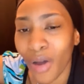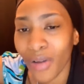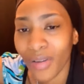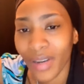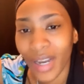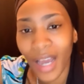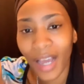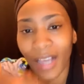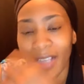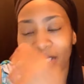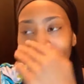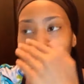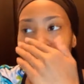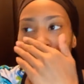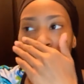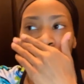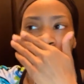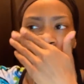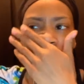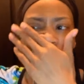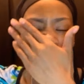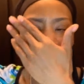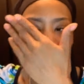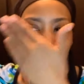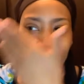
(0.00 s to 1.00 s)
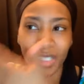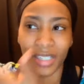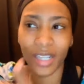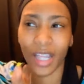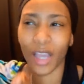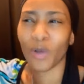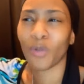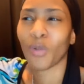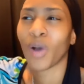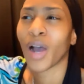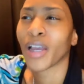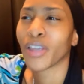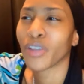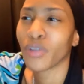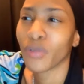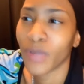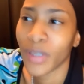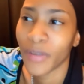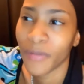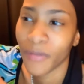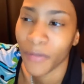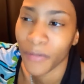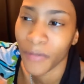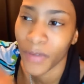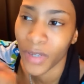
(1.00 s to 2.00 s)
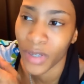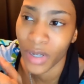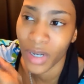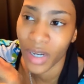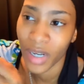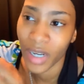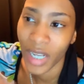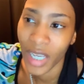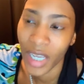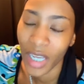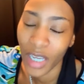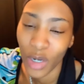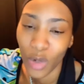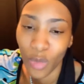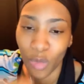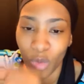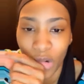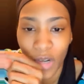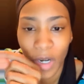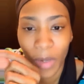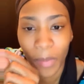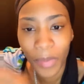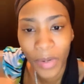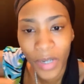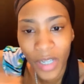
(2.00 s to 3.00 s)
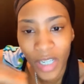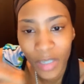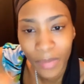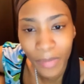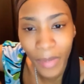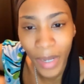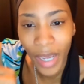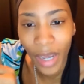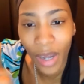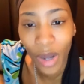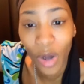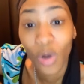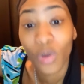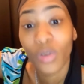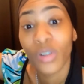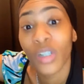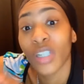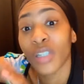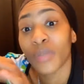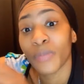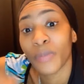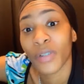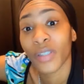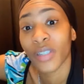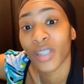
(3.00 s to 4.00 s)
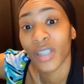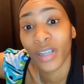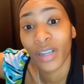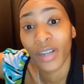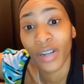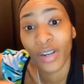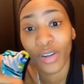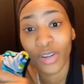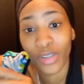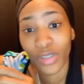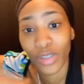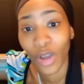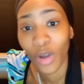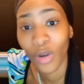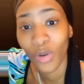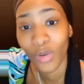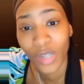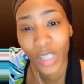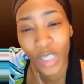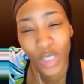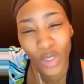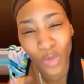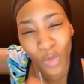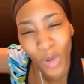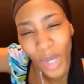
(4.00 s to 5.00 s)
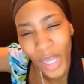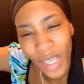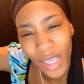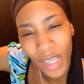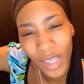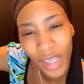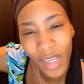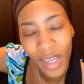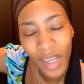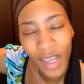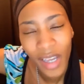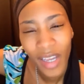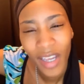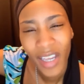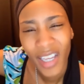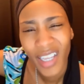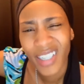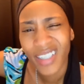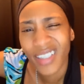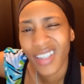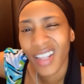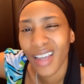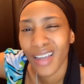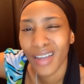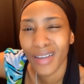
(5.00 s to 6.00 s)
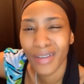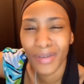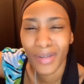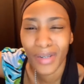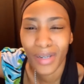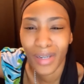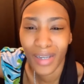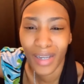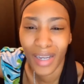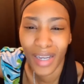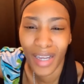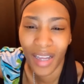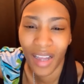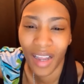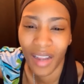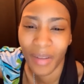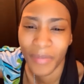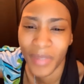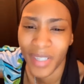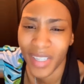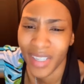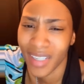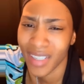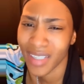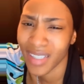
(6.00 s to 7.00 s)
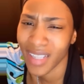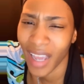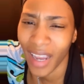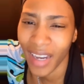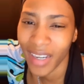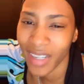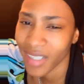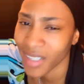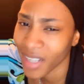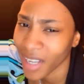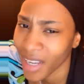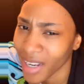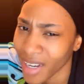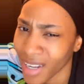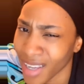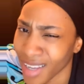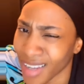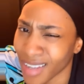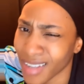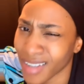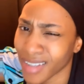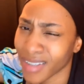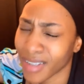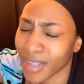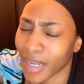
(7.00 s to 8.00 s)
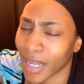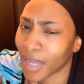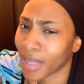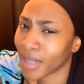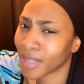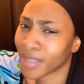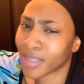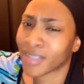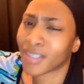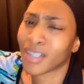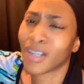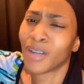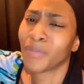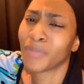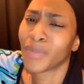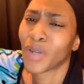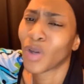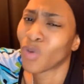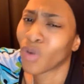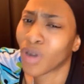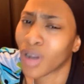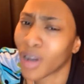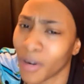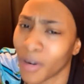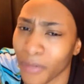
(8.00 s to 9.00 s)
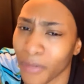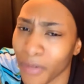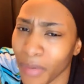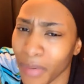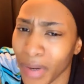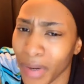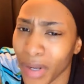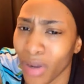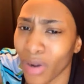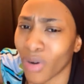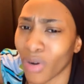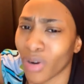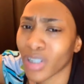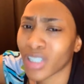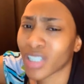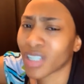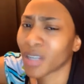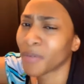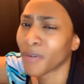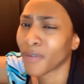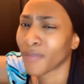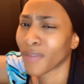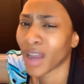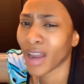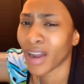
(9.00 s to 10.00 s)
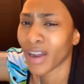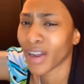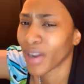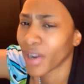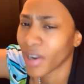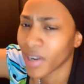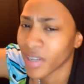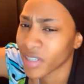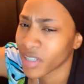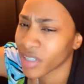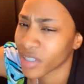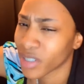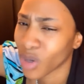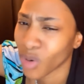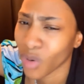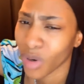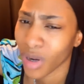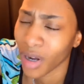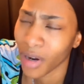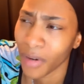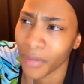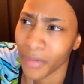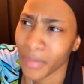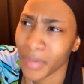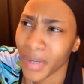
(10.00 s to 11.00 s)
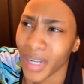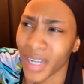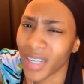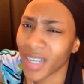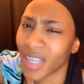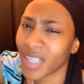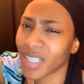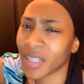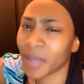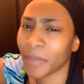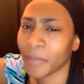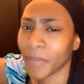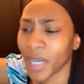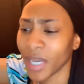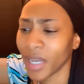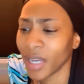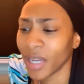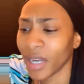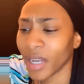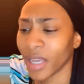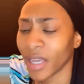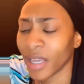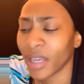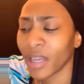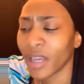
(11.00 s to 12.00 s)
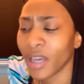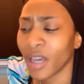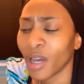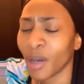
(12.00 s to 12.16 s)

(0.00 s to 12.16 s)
all lives matter, yo, it's like why you even feel the need to want to push back on this particular thought this way? It's like, well, I mean, it's not to say that that some don't come from there or some of our heritage don't come from there. It doesn't mean it.